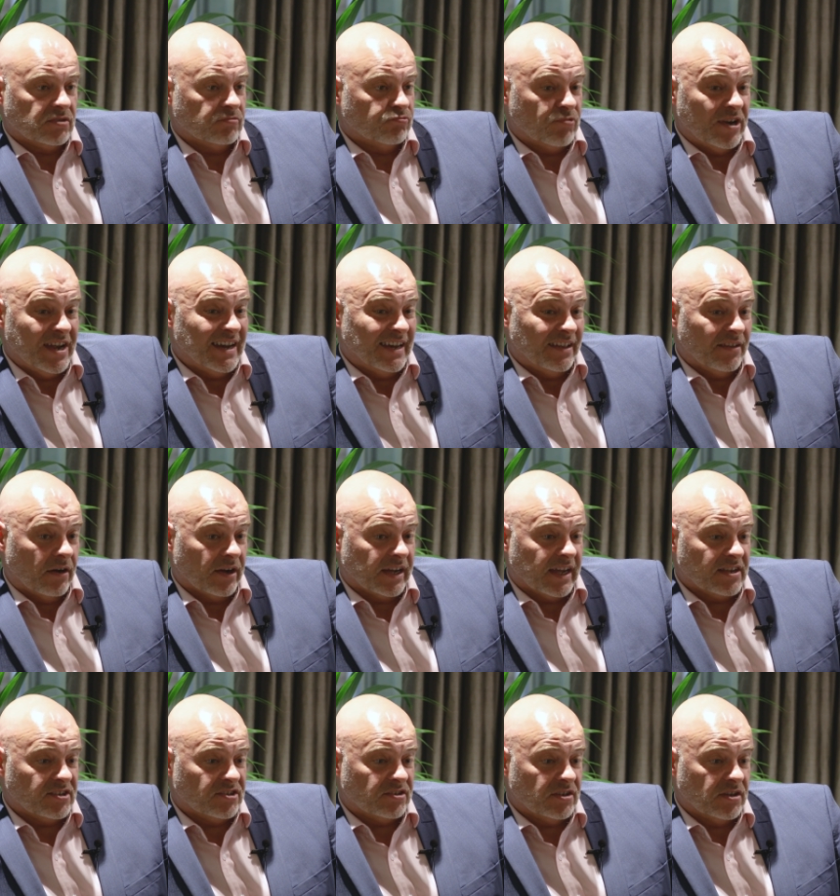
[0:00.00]
really, I
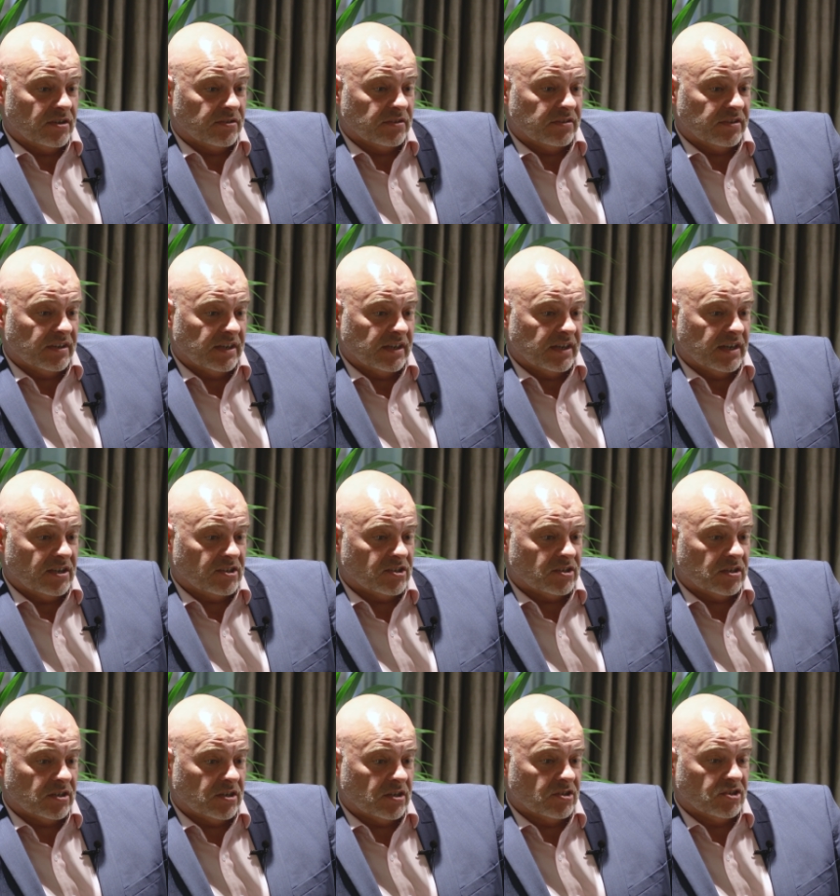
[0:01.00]
guess the other thing is
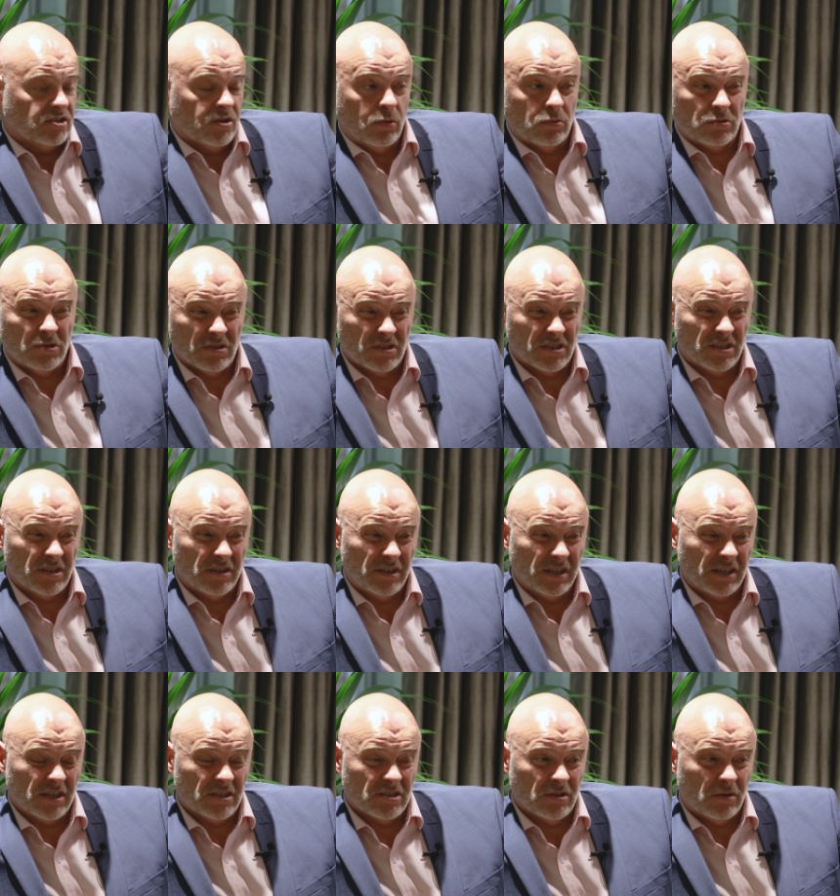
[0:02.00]
consultants,
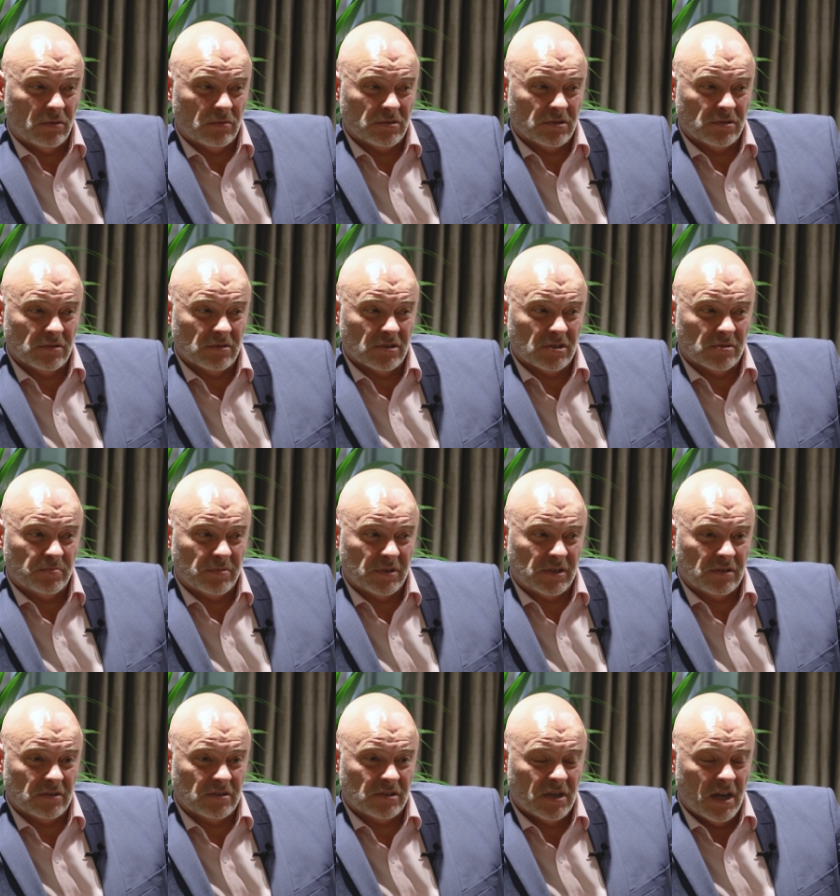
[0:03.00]
learning consultants,
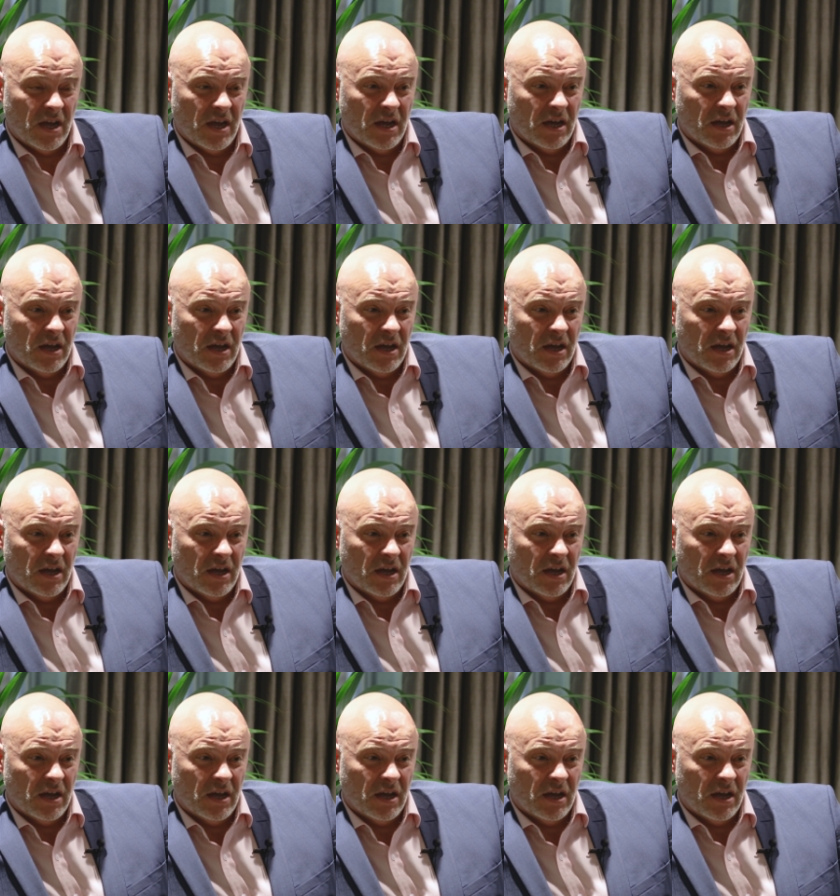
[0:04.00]
because